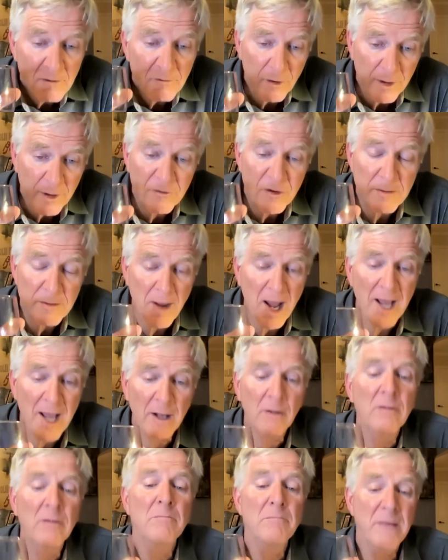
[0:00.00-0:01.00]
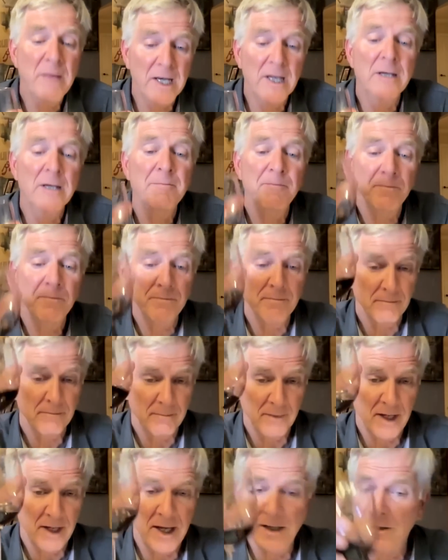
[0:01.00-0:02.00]
for every mile, minute,
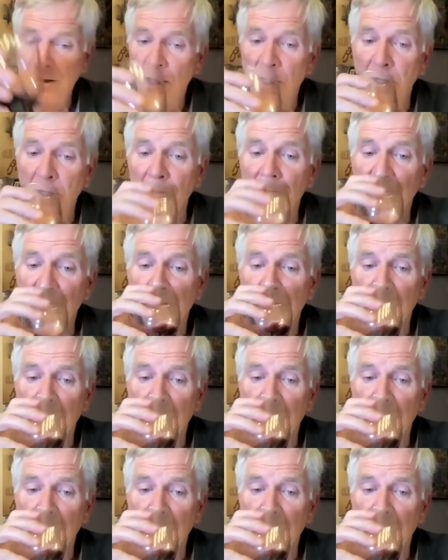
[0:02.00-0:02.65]
and dollar.